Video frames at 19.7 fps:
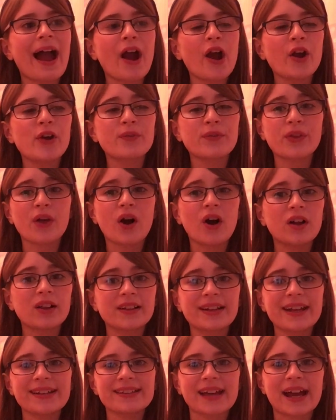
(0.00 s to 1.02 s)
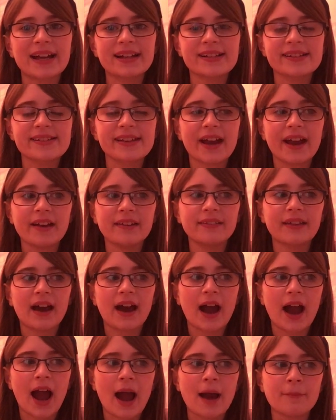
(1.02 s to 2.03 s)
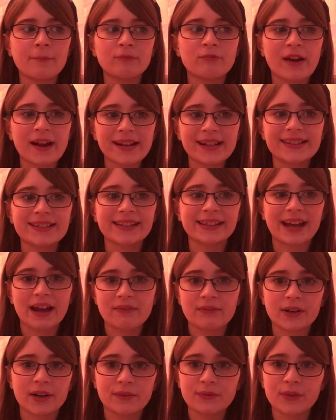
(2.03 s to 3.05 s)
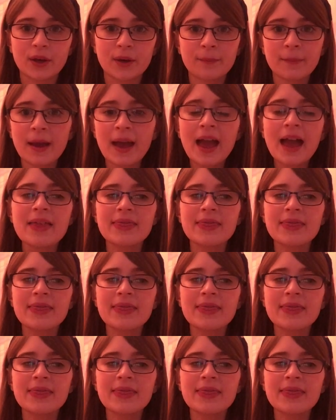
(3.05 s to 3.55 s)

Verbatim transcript: over the holidays I decide that I'm ready to get rid of them